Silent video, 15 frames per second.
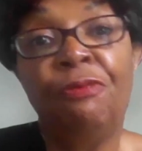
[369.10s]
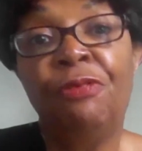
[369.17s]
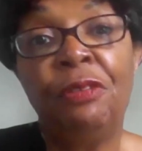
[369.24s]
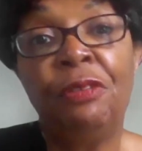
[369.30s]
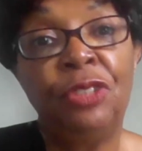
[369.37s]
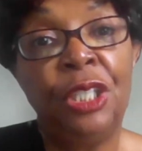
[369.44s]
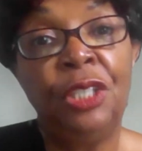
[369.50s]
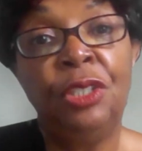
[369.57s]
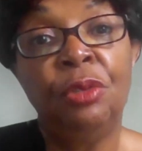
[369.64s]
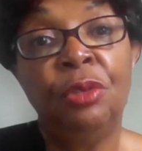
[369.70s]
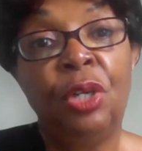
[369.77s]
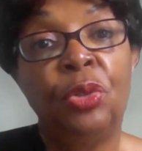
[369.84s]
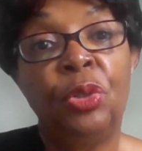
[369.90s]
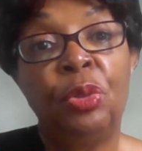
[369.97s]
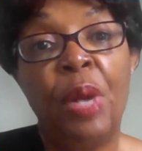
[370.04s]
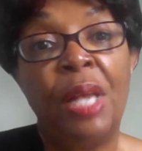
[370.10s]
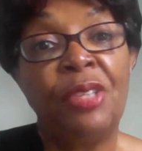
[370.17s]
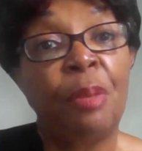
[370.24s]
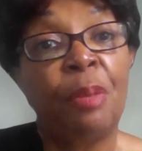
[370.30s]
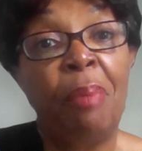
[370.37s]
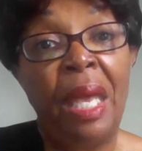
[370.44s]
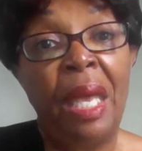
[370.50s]
15-year-old who has
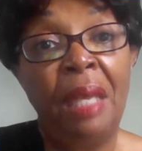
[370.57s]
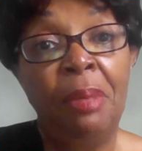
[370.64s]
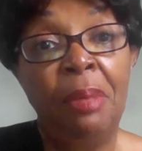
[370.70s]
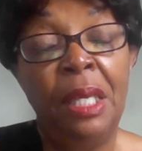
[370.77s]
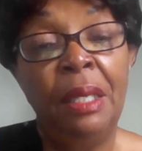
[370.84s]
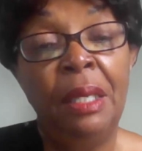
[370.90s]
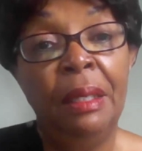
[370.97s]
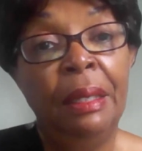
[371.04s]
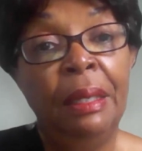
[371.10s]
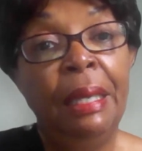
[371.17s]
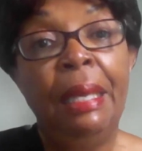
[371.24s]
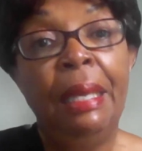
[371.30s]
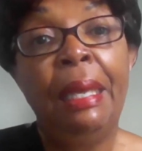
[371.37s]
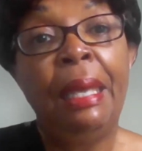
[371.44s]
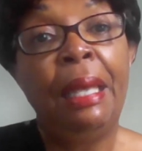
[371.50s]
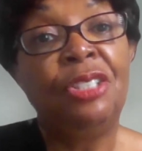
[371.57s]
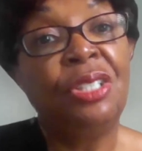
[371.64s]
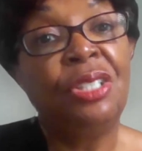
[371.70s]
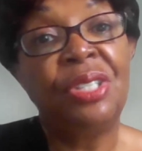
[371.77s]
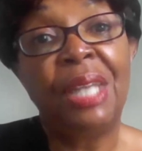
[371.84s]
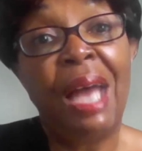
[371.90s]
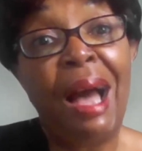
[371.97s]
a baby and
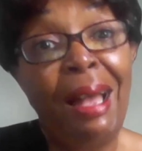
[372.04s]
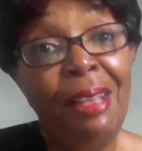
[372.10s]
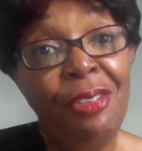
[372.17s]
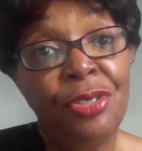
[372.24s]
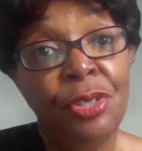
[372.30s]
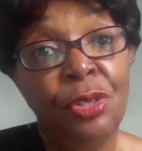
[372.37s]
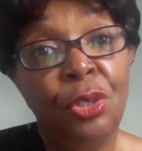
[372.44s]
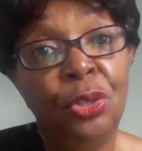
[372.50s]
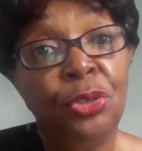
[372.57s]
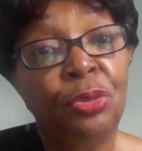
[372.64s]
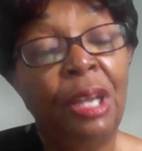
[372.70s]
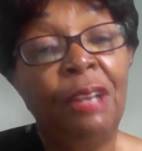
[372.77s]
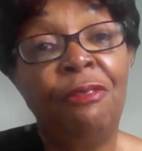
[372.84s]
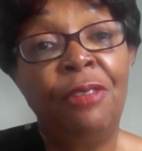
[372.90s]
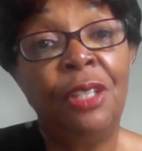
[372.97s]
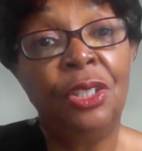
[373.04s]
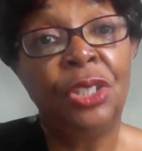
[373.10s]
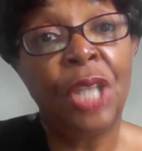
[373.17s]
she's in high school, trying to finish